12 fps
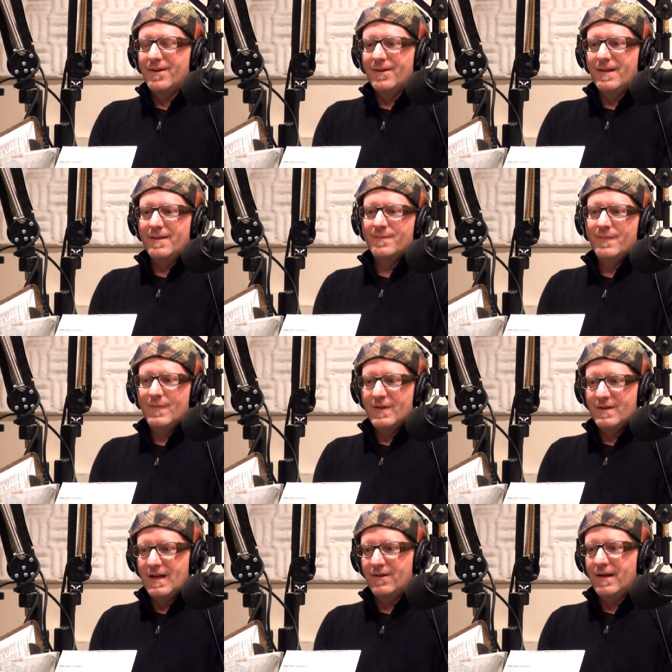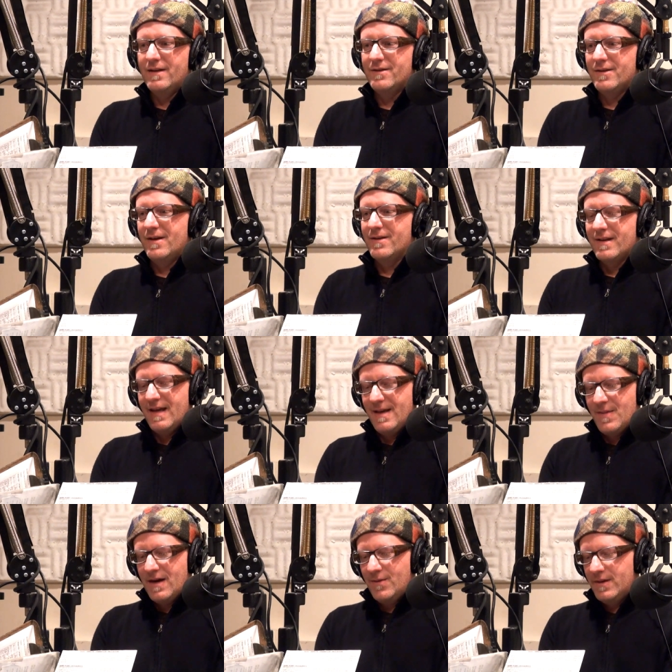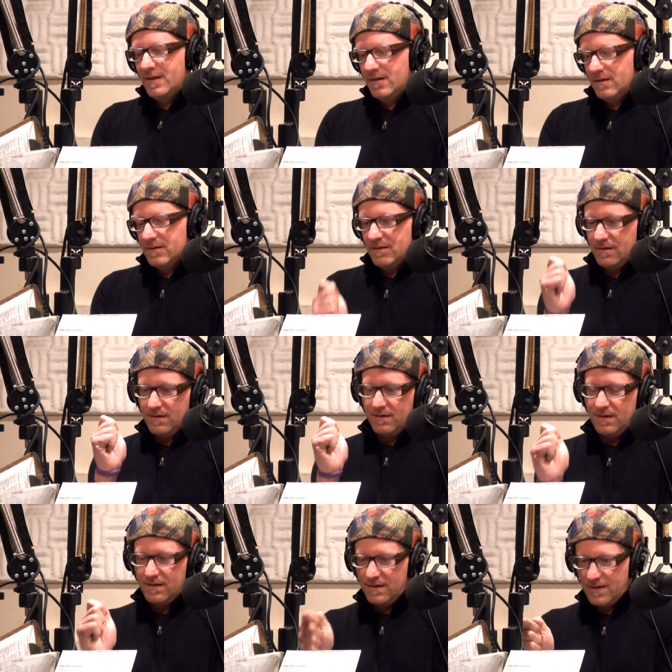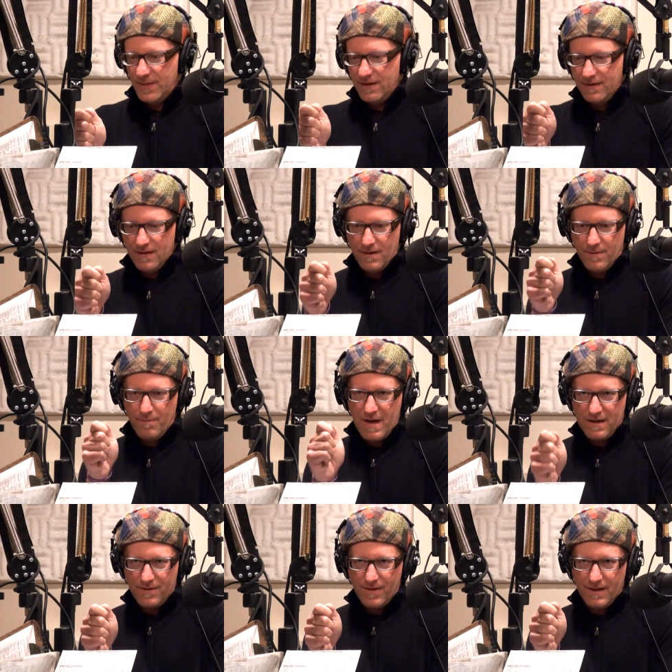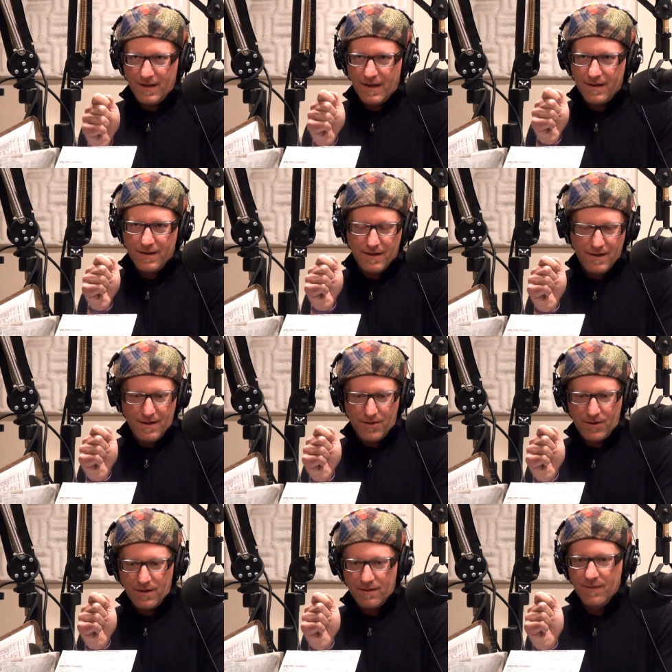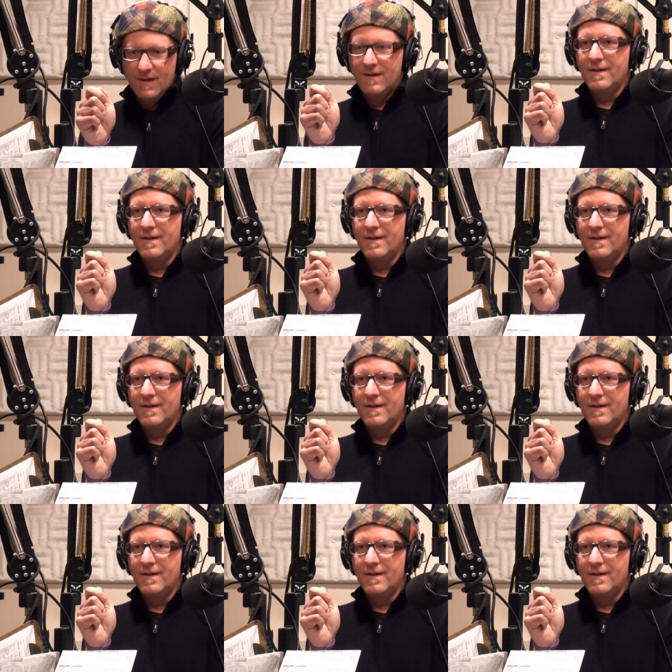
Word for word: All the sound engineers came out with their little instruments and they are measuring, like, you know, the